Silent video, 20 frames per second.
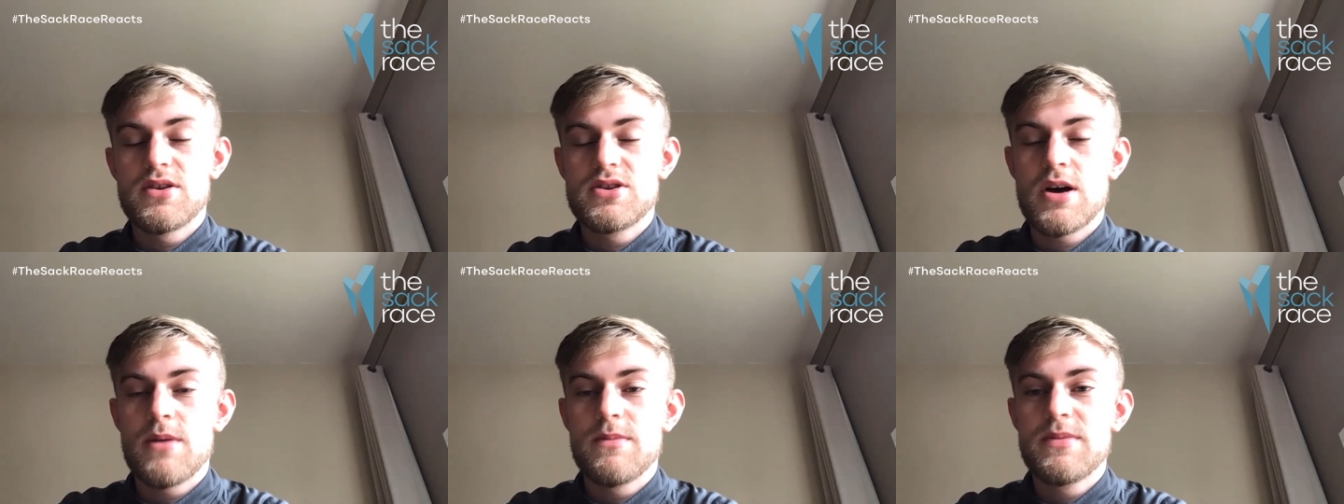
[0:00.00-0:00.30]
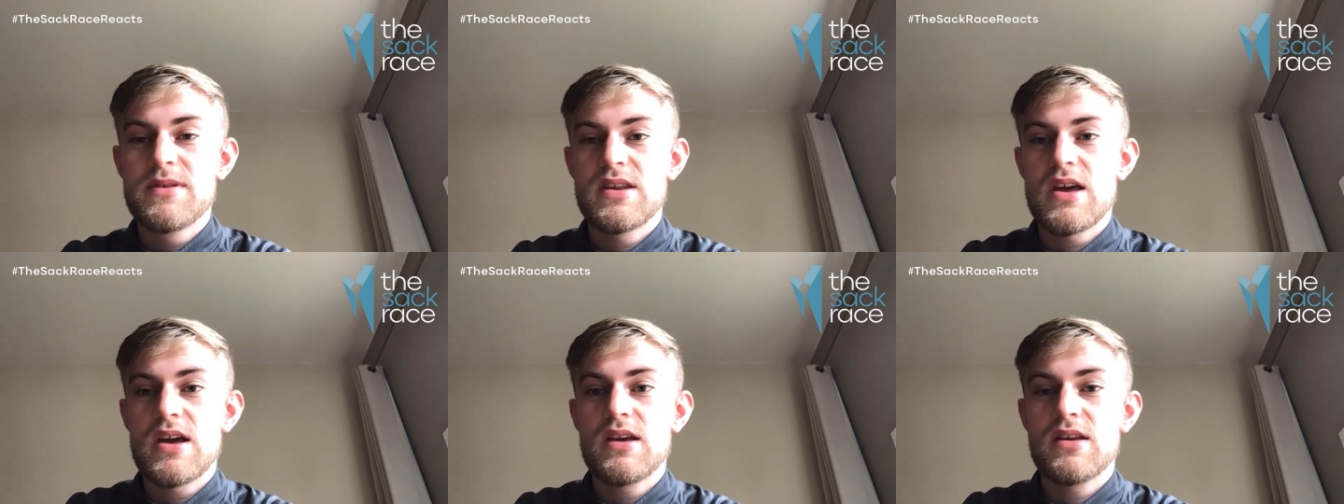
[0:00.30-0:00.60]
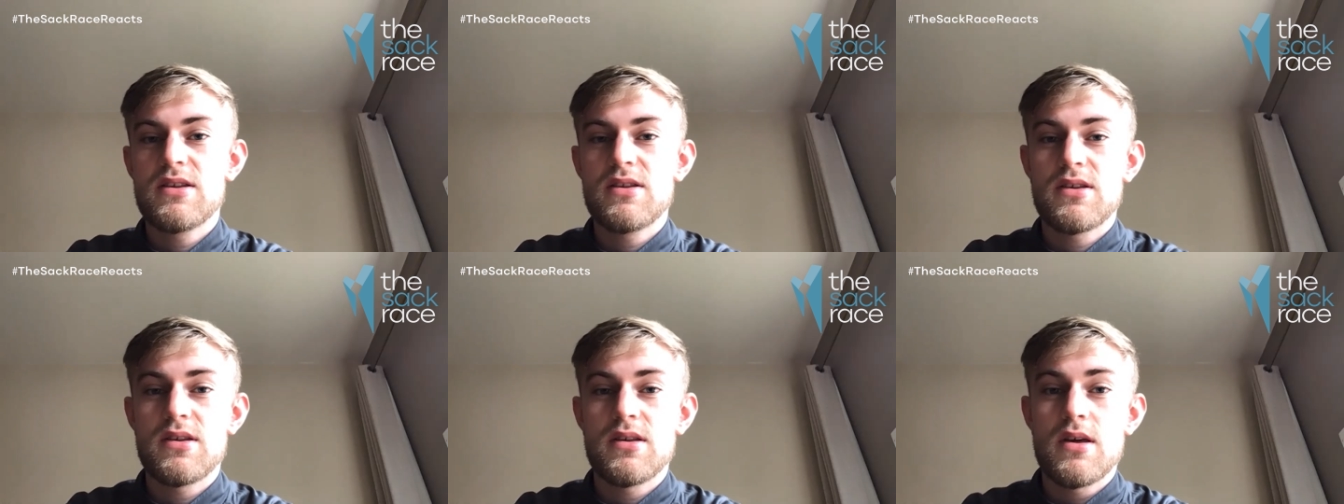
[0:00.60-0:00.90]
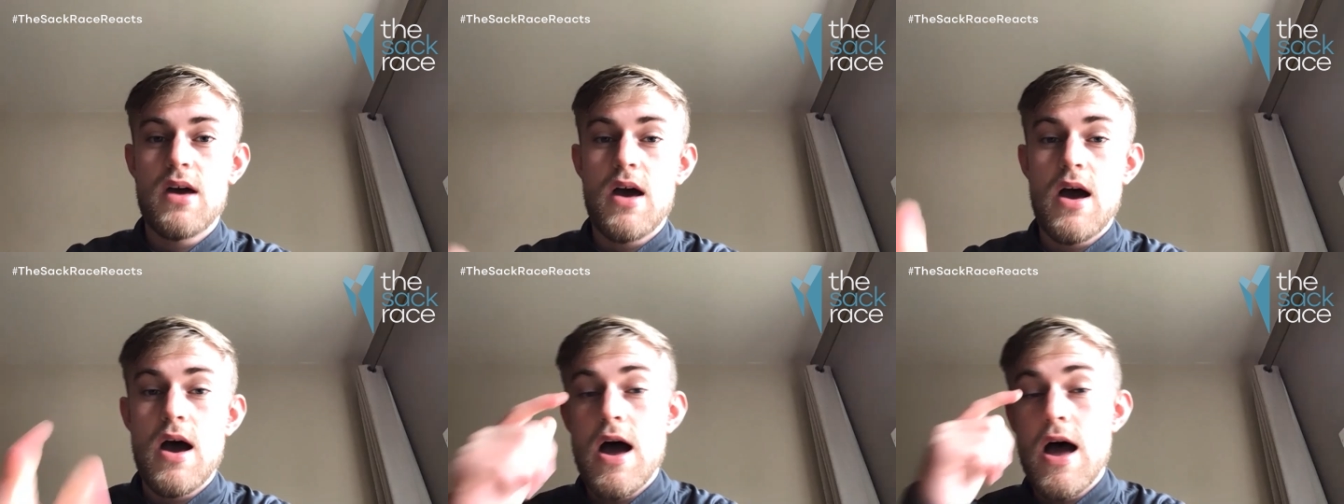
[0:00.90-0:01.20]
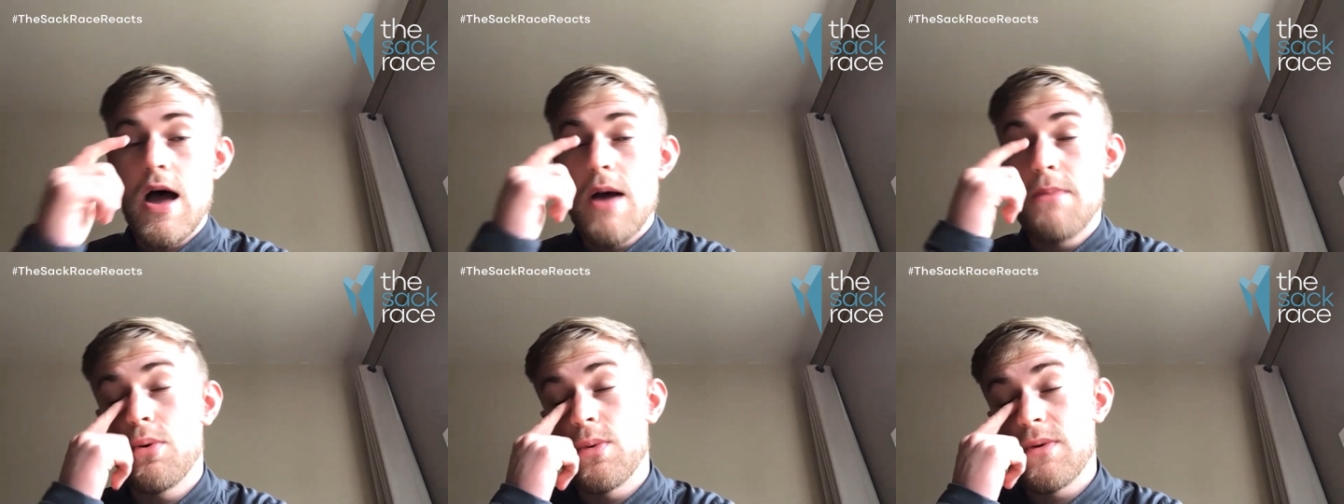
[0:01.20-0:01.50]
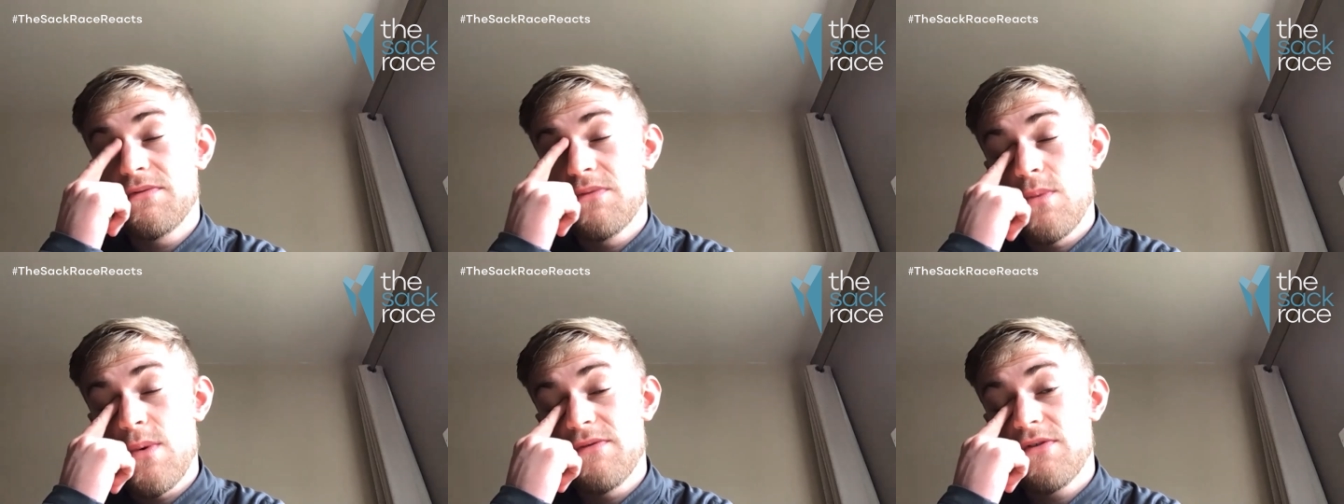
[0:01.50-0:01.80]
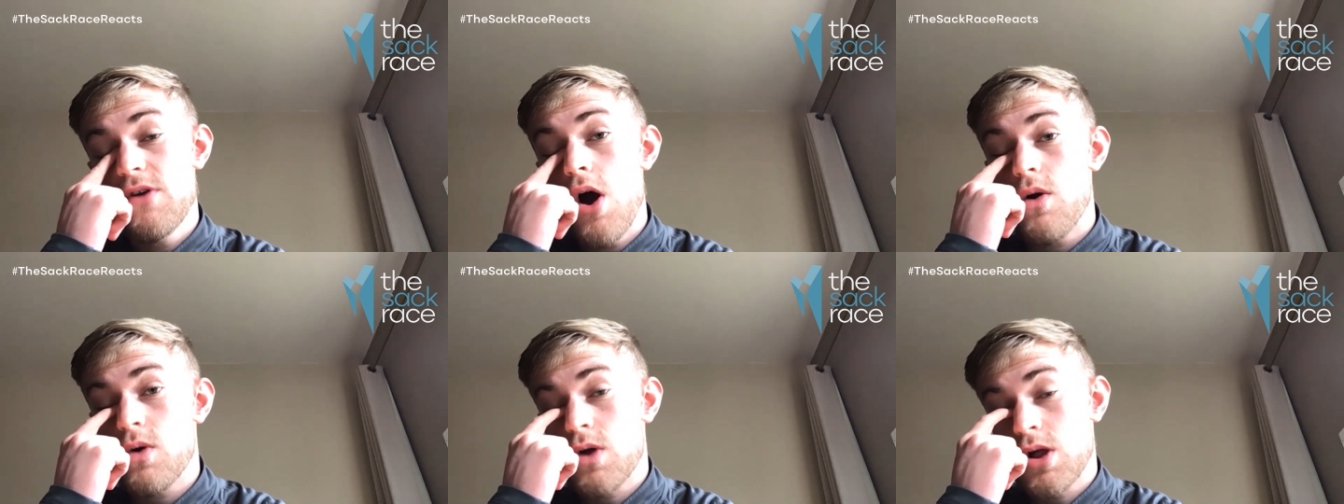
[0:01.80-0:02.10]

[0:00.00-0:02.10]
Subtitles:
top six, but we've got